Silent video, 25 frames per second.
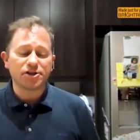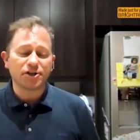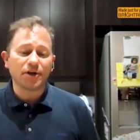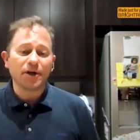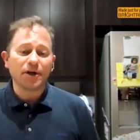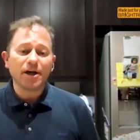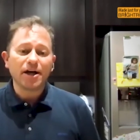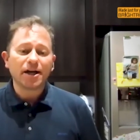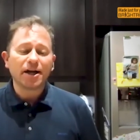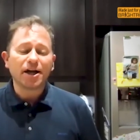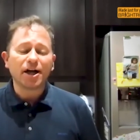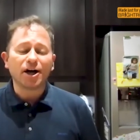You
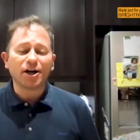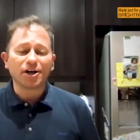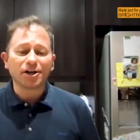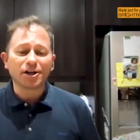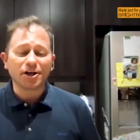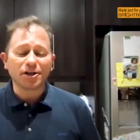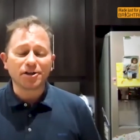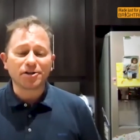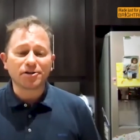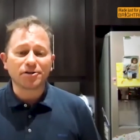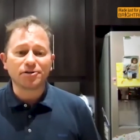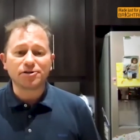can't
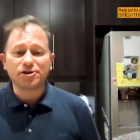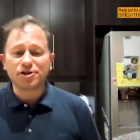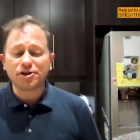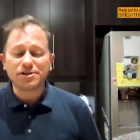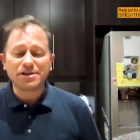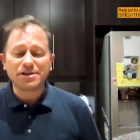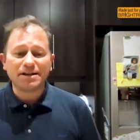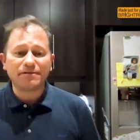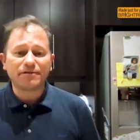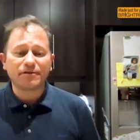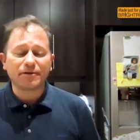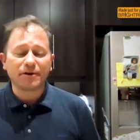go through
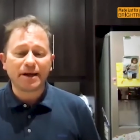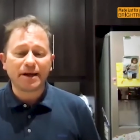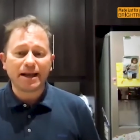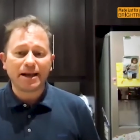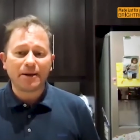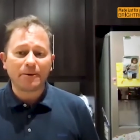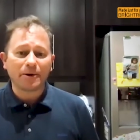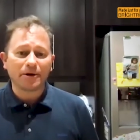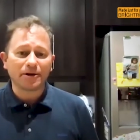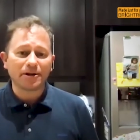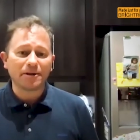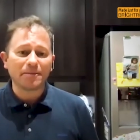duty free
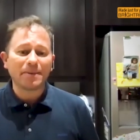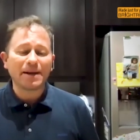anywhere on the